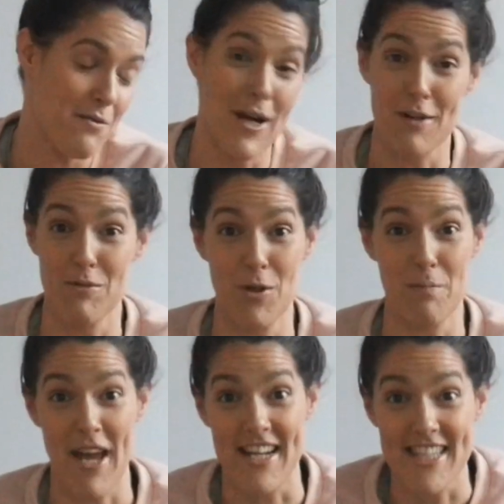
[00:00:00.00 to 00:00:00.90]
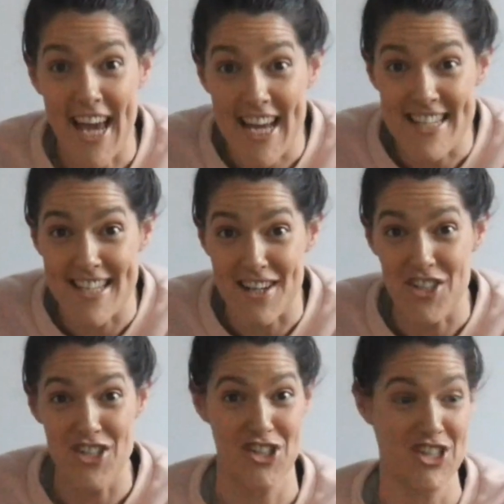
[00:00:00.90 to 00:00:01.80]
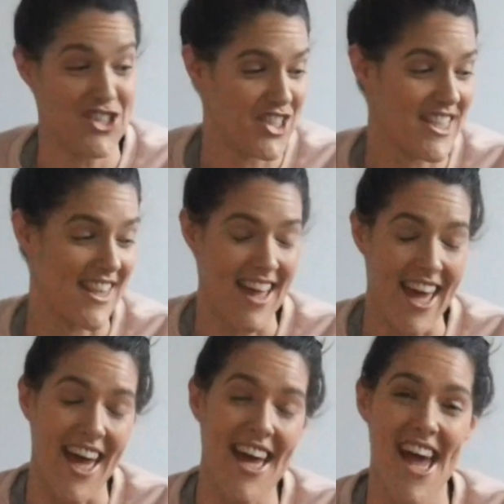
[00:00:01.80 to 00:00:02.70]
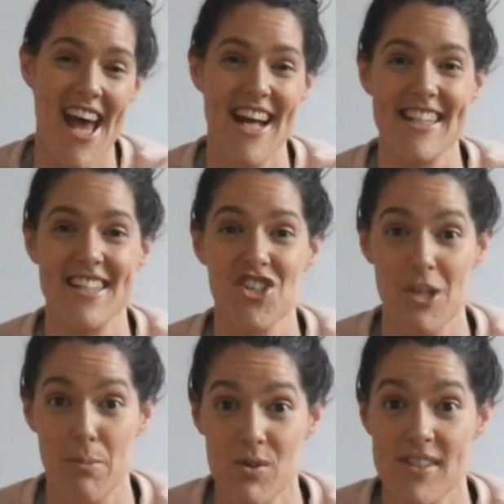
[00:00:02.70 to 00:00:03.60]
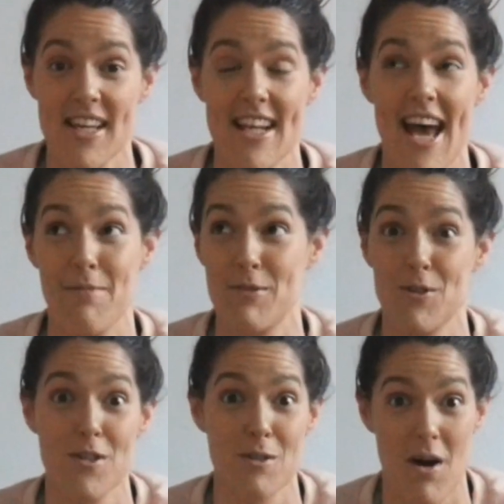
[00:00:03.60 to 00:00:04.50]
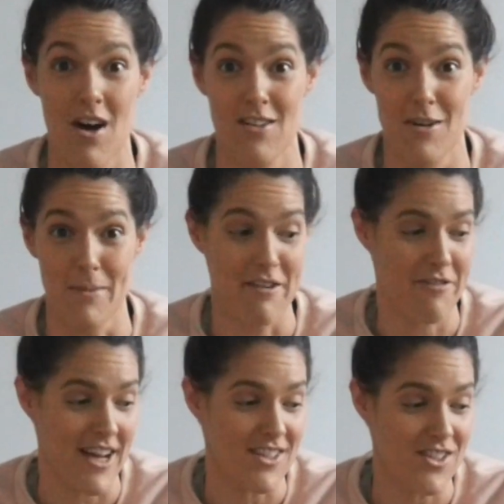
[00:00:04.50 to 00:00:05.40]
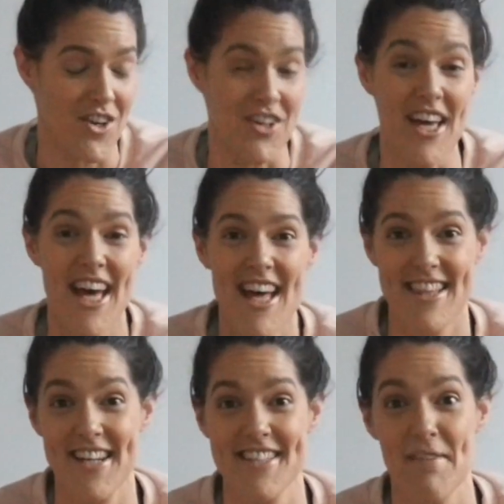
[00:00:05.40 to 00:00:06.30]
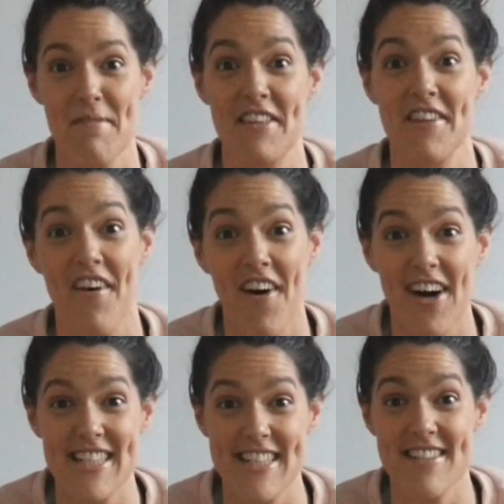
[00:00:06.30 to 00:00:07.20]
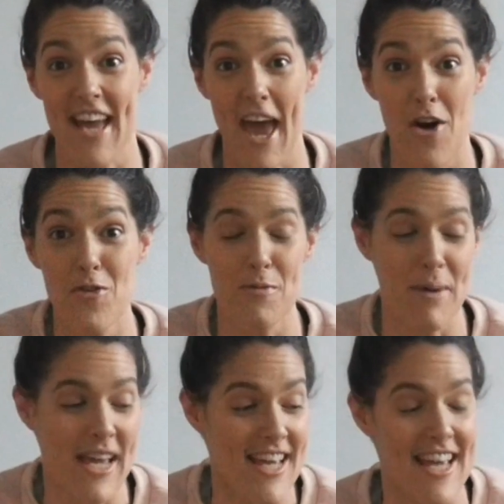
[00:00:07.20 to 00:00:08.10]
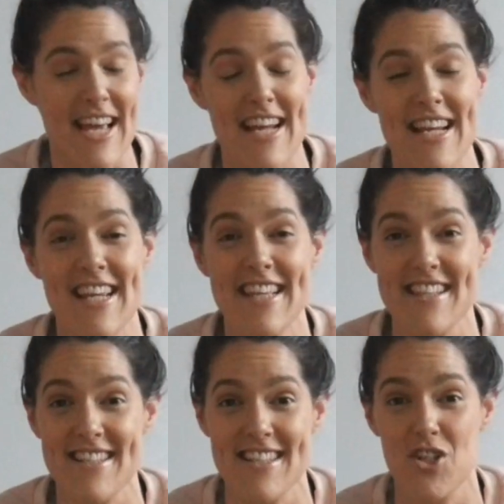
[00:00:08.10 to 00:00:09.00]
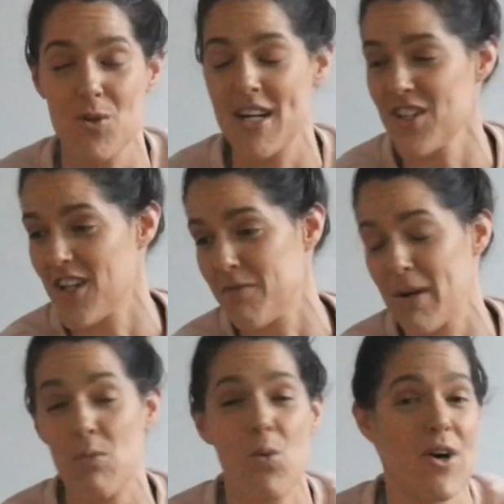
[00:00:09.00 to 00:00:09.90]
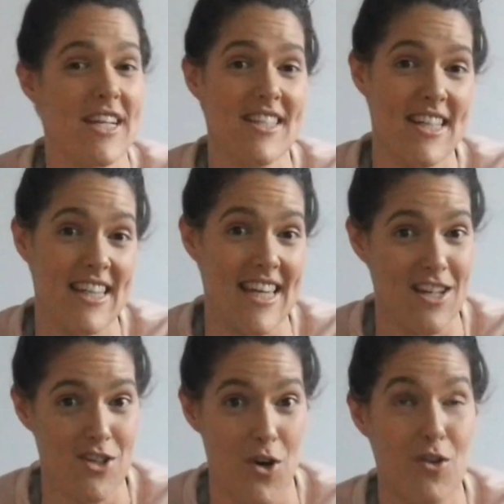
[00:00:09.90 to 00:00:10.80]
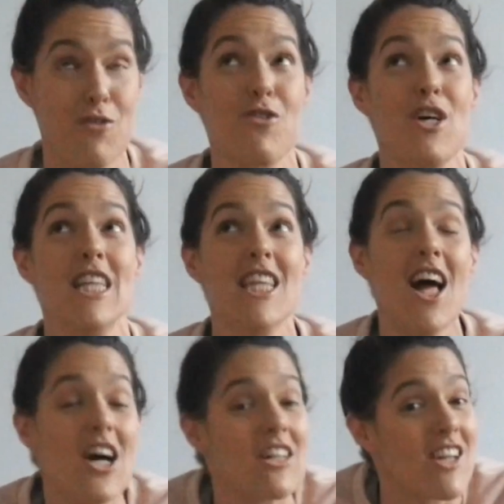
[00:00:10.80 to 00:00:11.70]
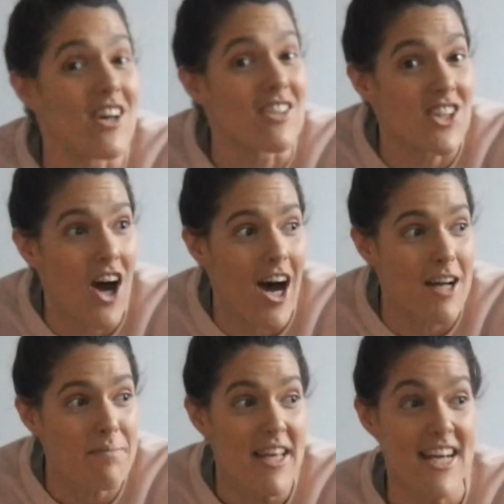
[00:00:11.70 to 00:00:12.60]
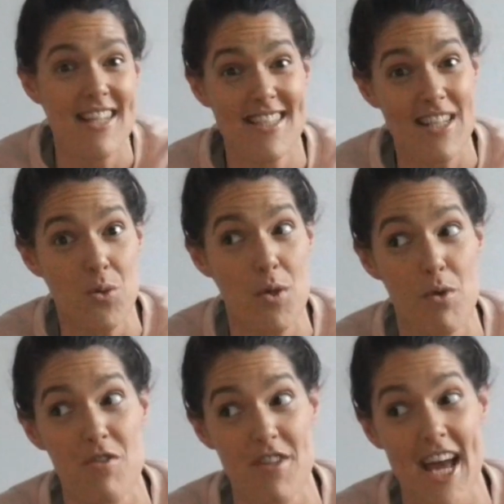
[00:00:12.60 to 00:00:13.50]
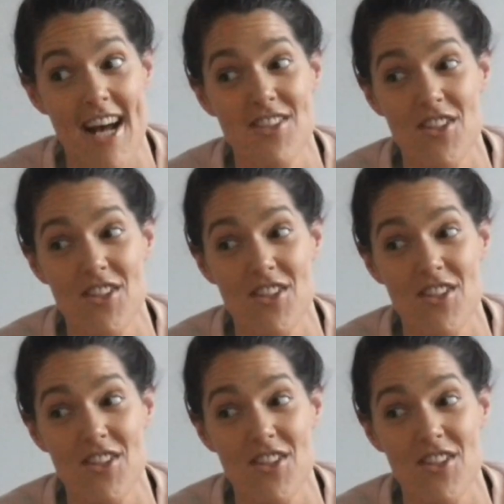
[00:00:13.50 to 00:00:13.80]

When I'm doing PT sessions, she's just there, and she puts an absolute smile on my face. So that's something that I did to help me in this situation. I've been wanting to get a dog for a long time since we moved out.